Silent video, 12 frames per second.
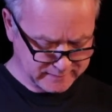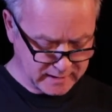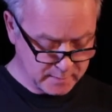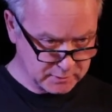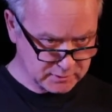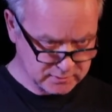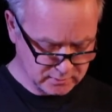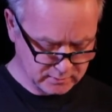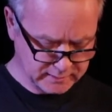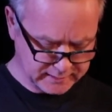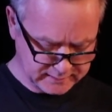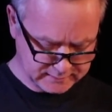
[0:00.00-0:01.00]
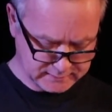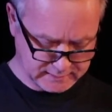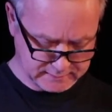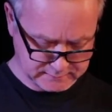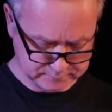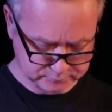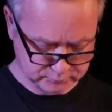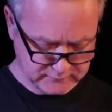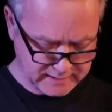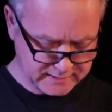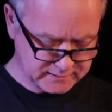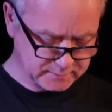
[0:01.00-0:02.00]
"How much longer?" he said.
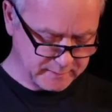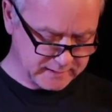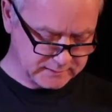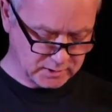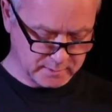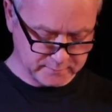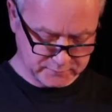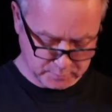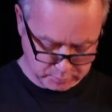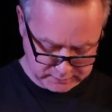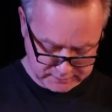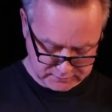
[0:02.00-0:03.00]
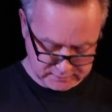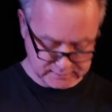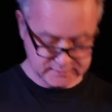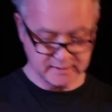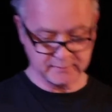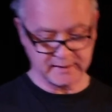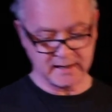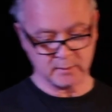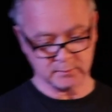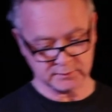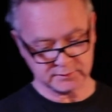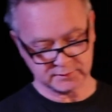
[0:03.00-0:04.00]
"Estimated time of completion is 7
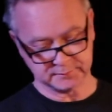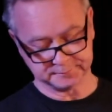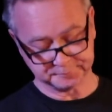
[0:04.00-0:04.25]
hours.